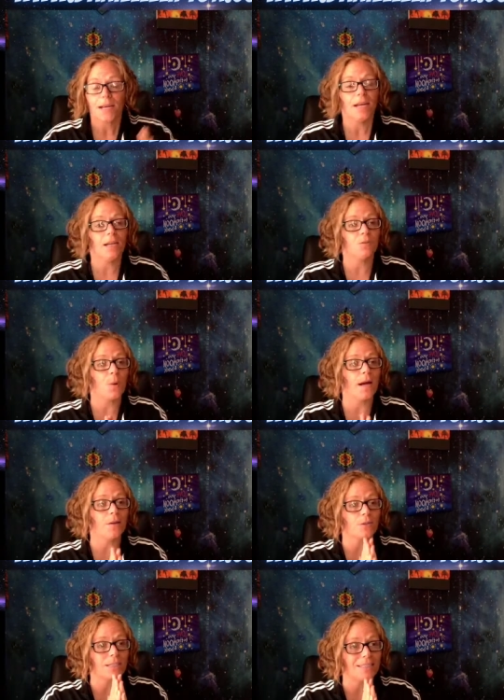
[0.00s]
it is
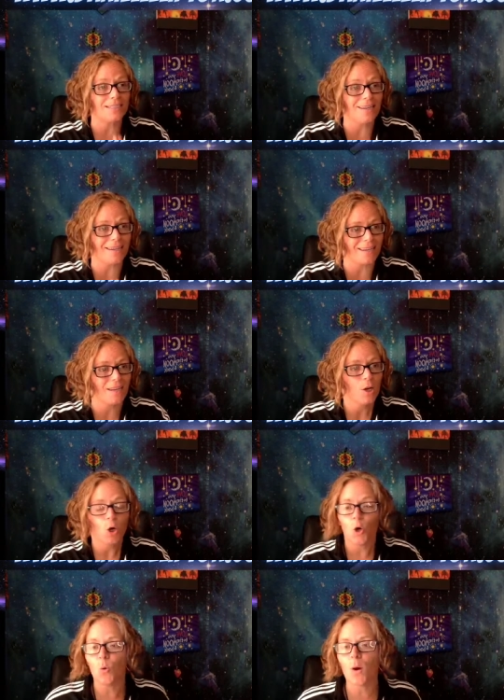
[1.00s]
wired to seek
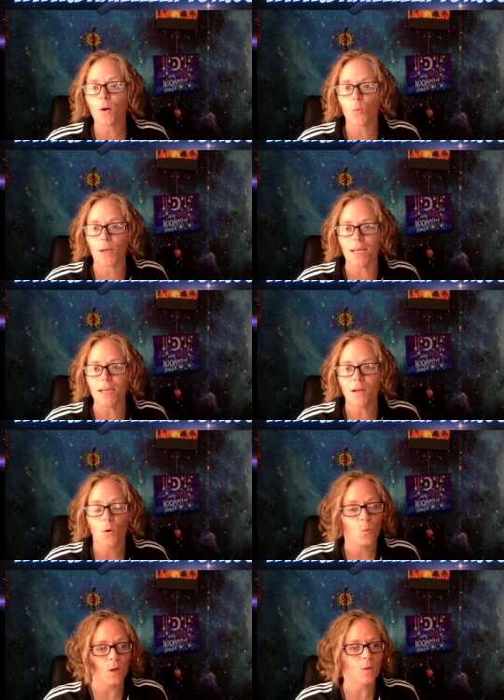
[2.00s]
who are we,
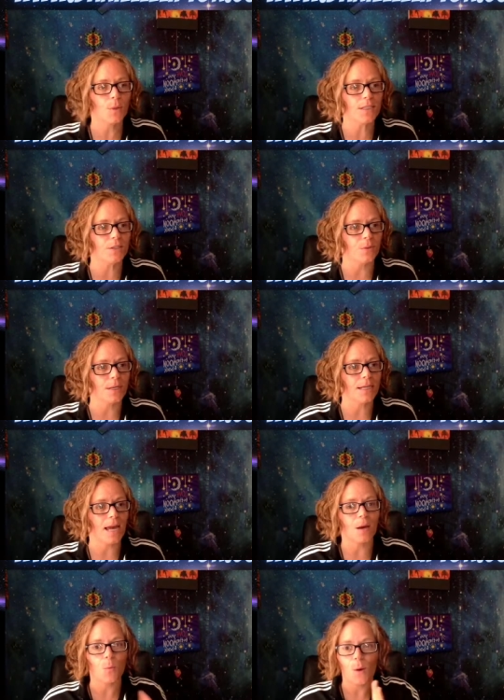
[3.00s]
what are we doing,
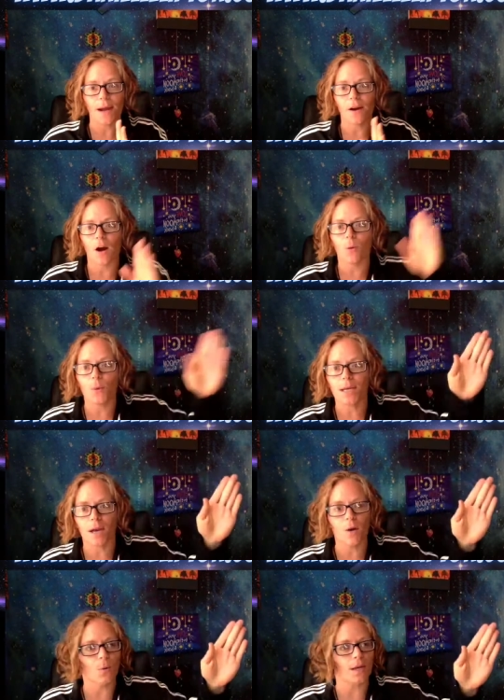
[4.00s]
and where are we
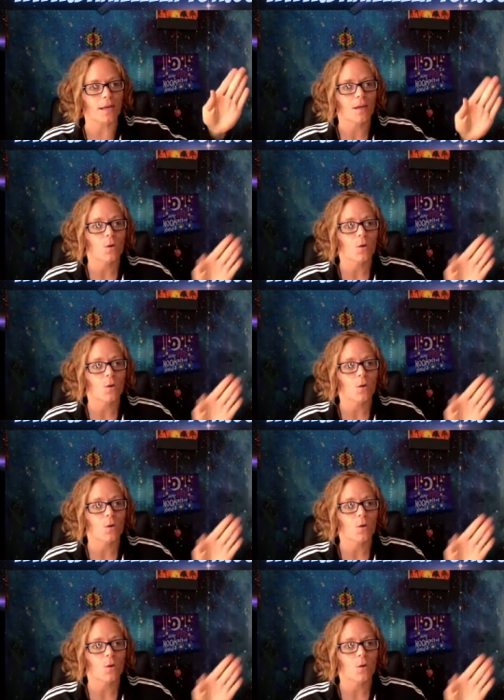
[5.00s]
going.